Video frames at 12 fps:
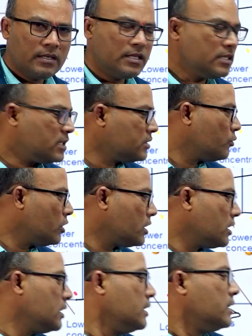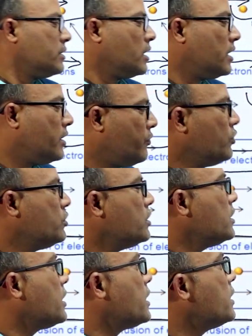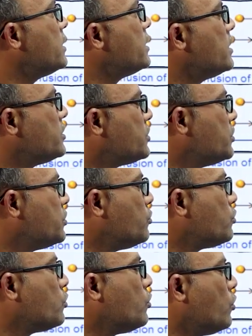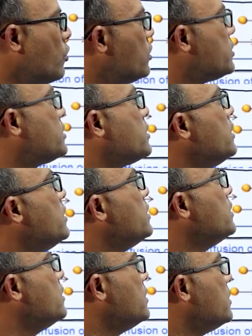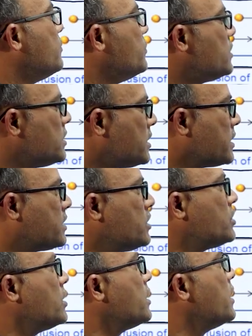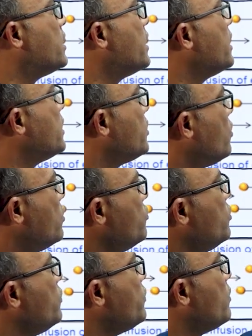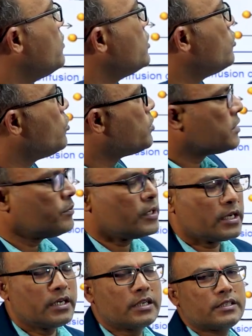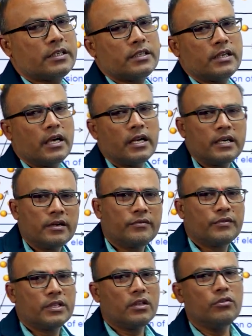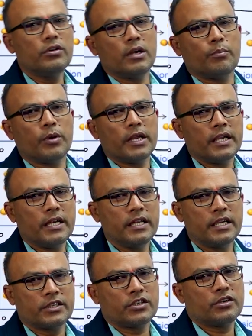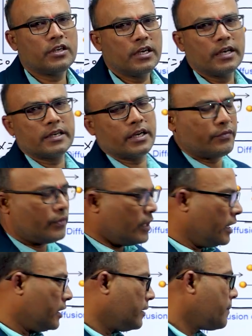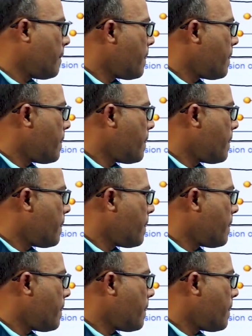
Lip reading: This is what the diffusion current density due to holes which is existing in a non-uniformly doped semiconductor and without applying any external electric field.